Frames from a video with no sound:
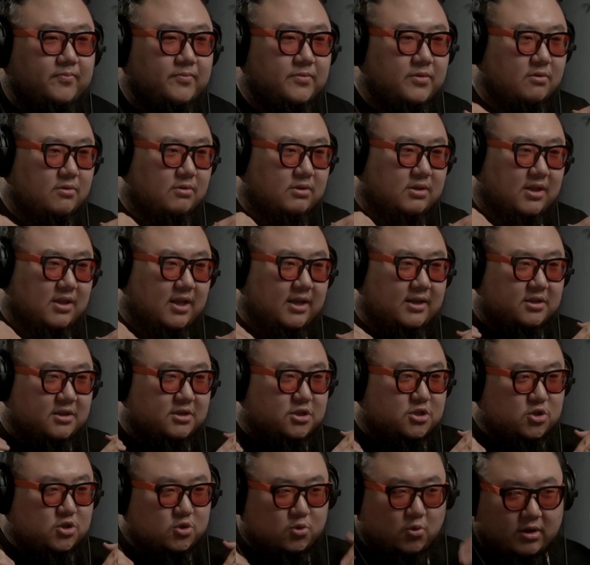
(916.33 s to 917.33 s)
with like the
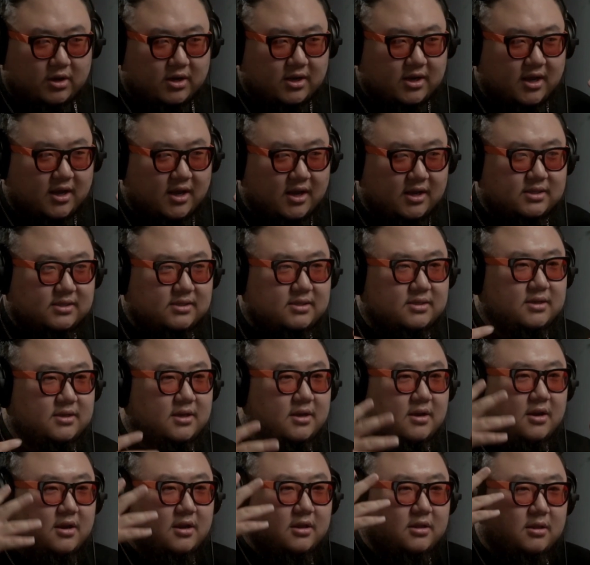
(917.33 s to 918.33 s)
short cut,
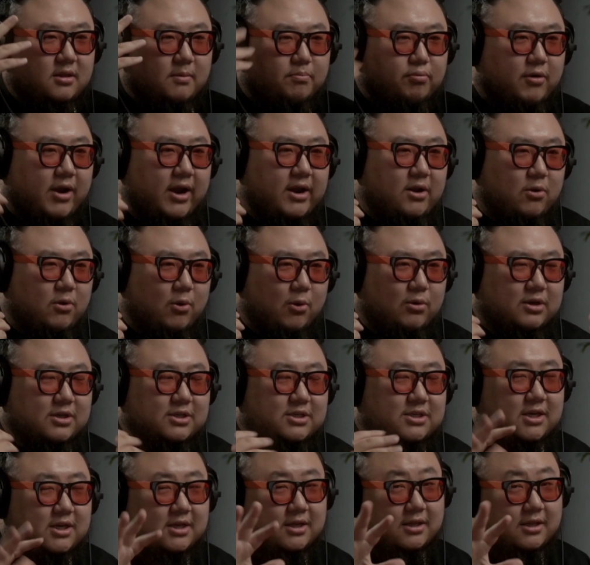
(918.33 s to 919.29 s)
the bright orange.